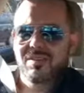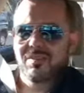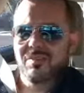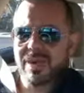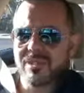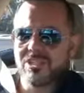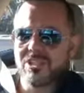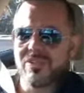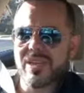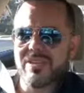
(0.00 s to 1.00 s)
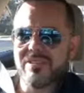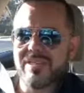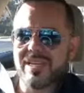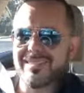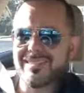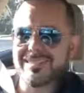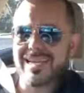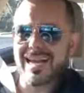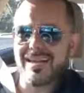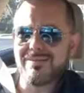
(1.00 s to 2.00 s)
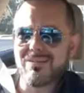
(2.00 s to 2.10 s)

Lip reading: Make sure that you take the time